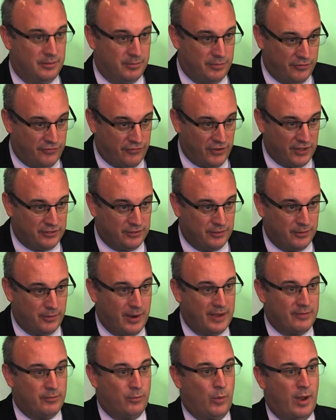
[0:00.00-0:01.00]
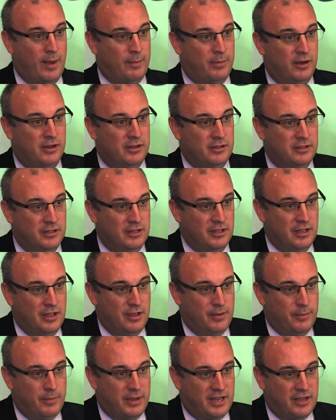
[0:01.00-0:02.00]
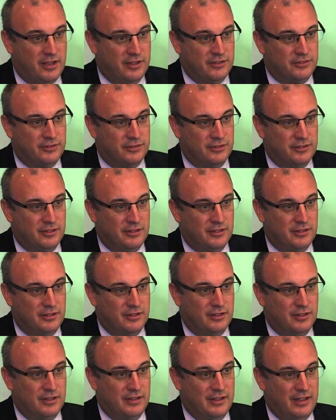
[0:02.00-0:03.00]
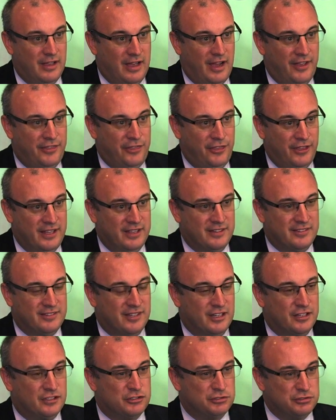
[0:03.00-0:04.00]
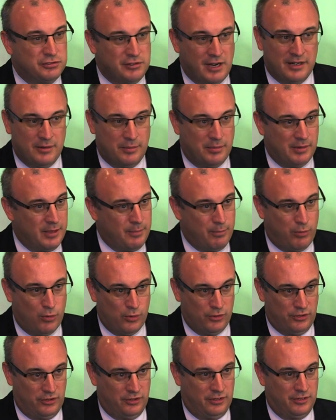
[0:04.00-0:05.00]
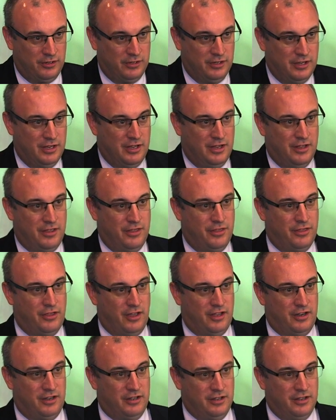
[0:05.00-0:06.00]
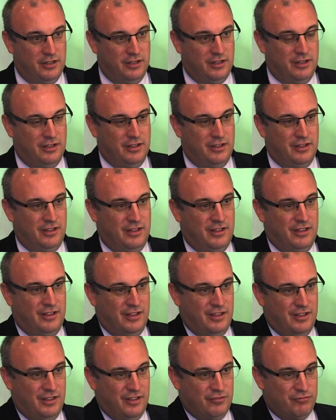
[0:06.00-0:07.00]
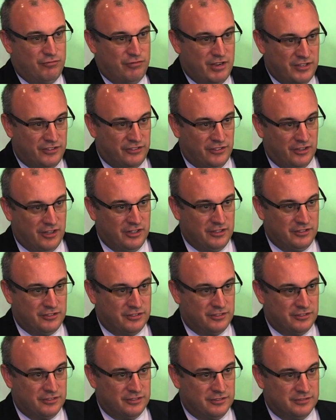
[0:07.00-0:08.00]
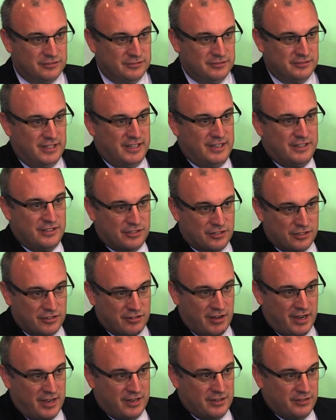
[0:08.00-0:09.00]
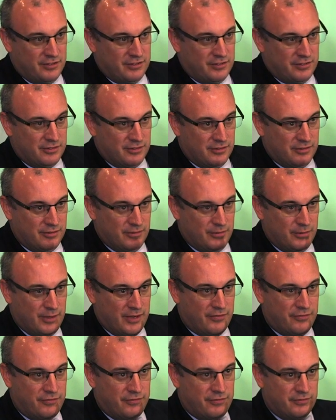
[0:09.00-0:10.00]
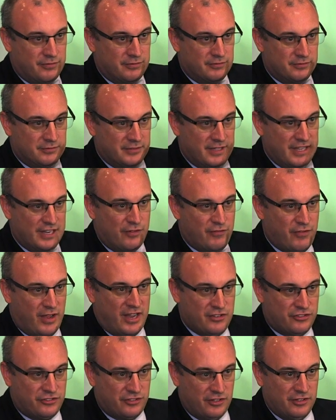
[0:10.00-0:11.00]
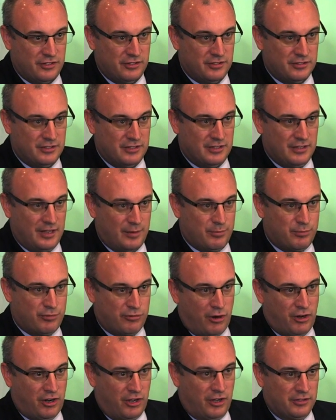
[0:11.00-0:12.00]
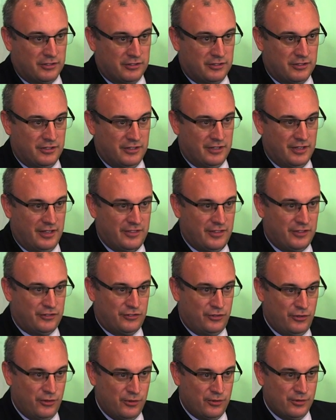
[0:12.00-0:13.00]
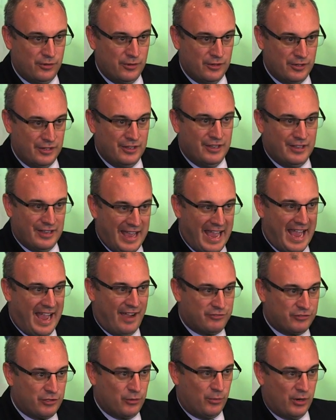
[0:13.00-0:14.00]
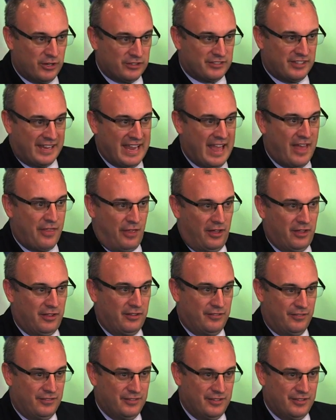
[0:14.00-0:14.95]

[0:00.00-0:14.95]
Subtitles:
Professor Weber, because I think it's incredibly important that research integrates with innovation and product, and the two have to work together.